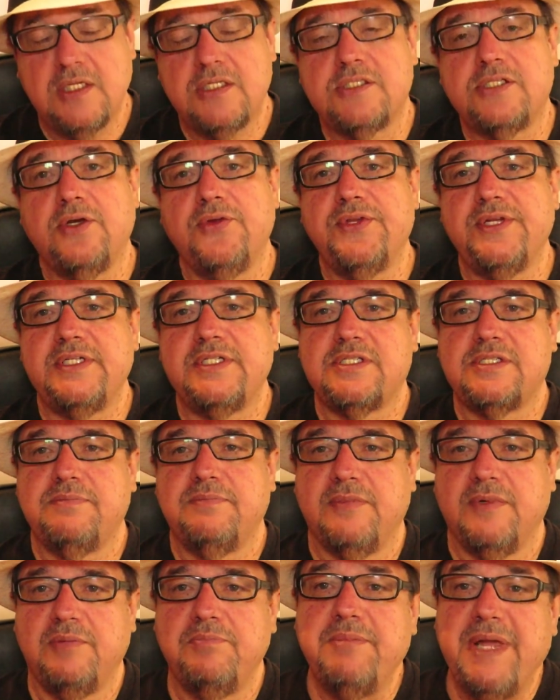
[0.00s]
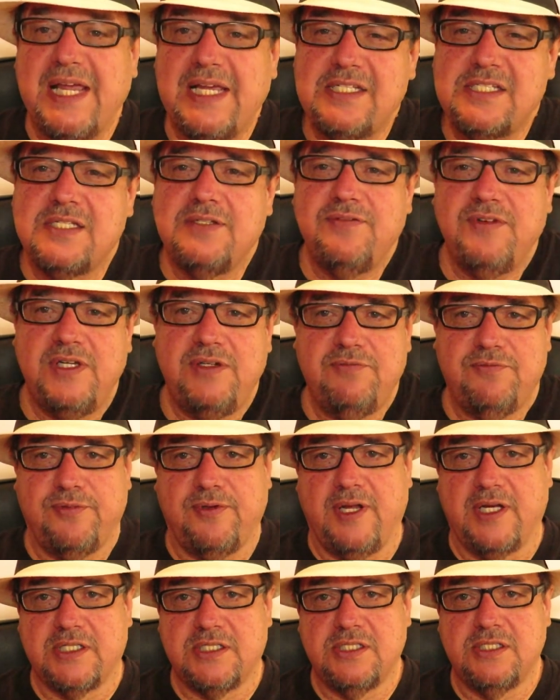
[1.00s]
So this massive
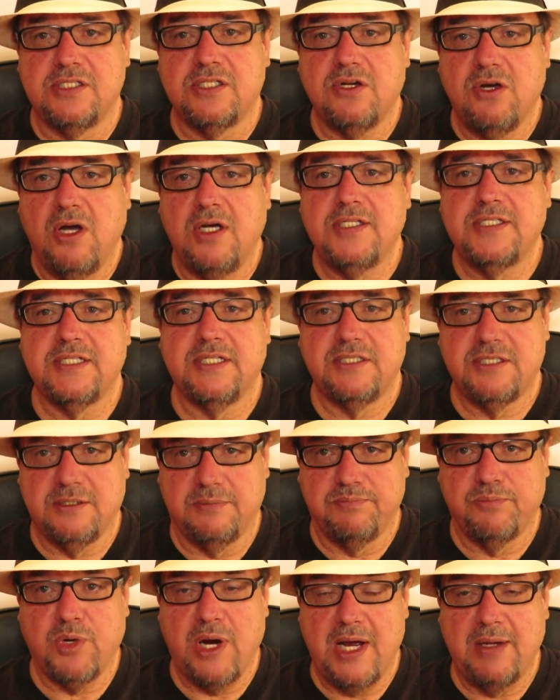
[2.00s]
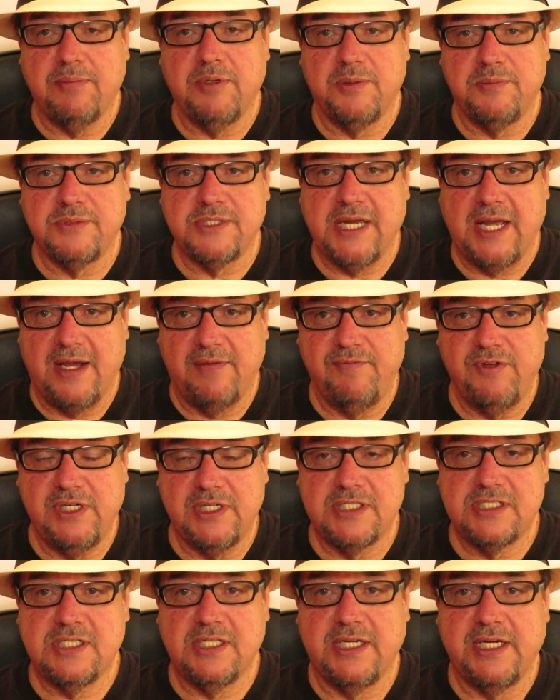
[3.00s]
influx is causing some problems,
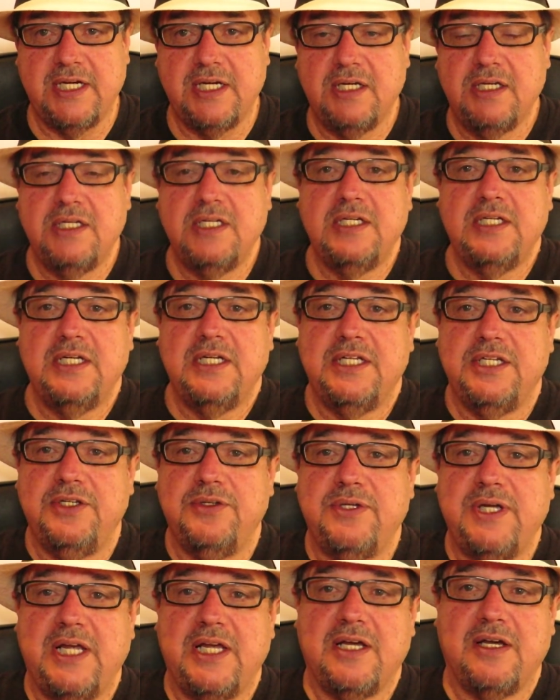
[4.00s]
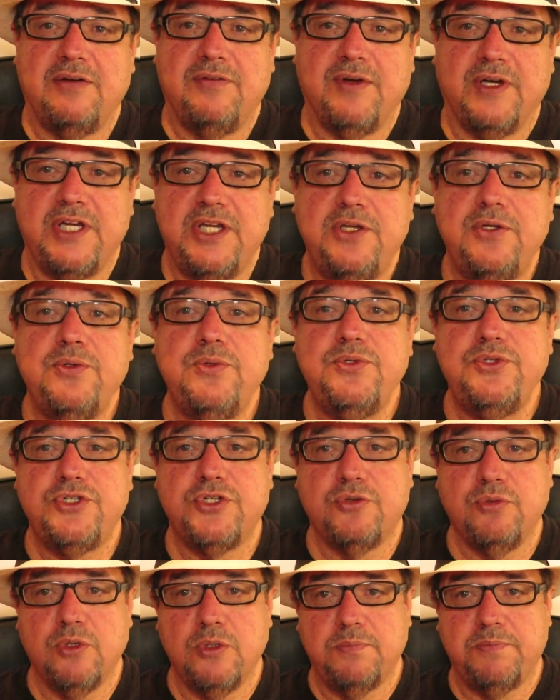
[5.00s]
obviously. You have a
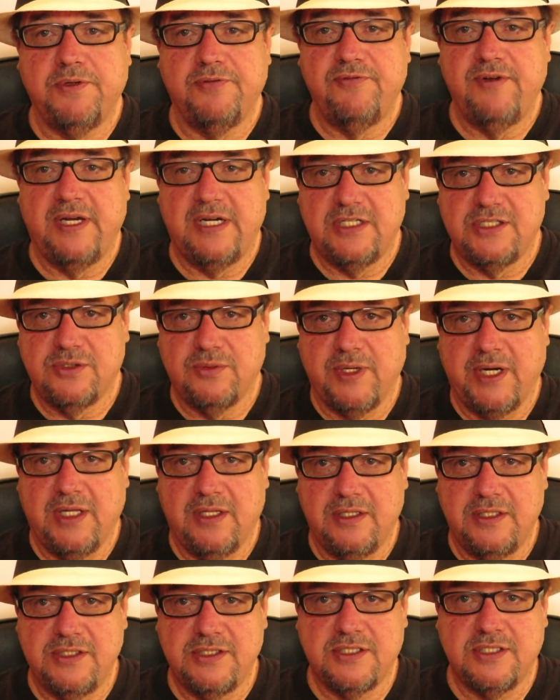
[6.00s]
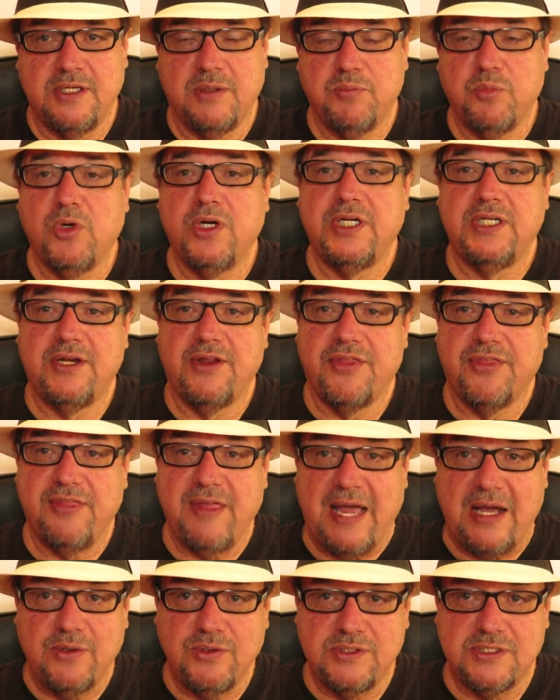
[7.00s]
huge group of Venezuelans numbering in the
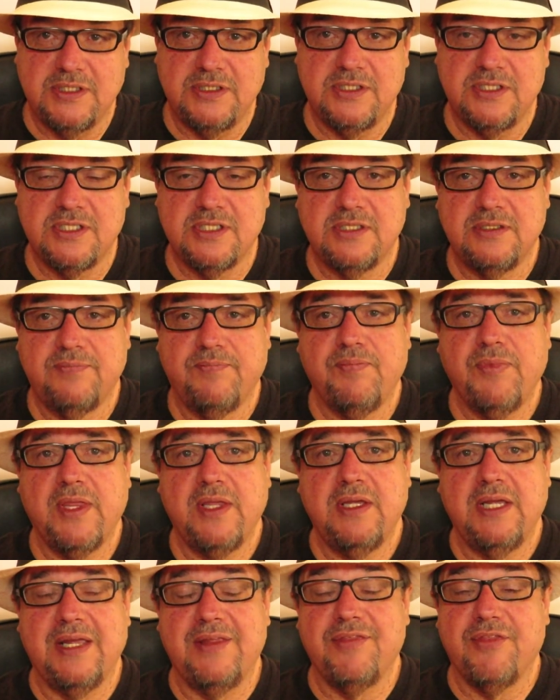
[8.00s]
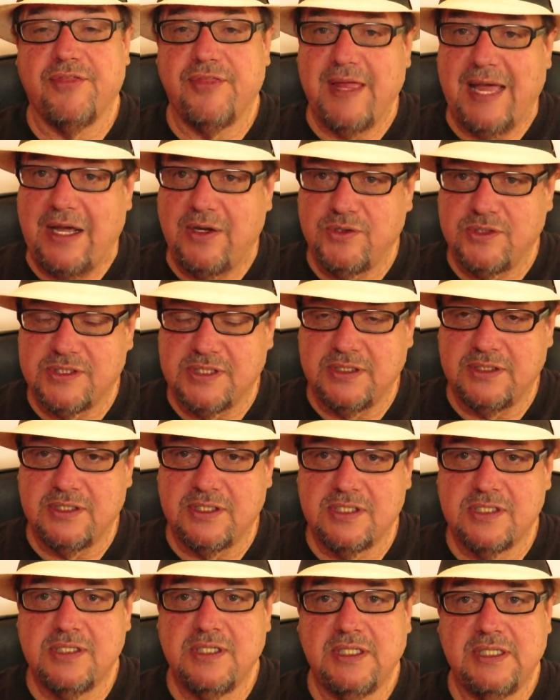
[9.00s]
thousands and
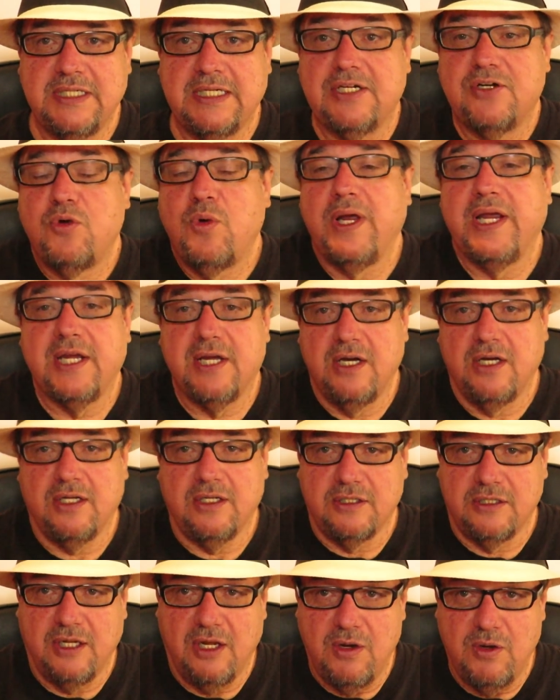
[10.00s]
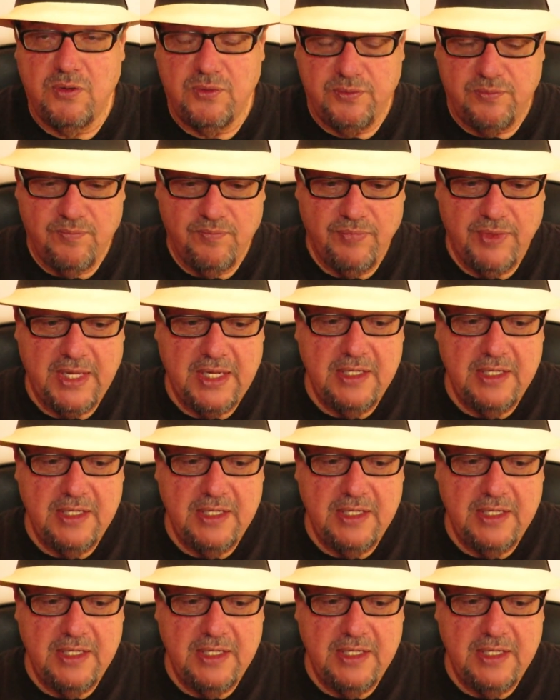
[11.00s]
thousands in Cuenca alone.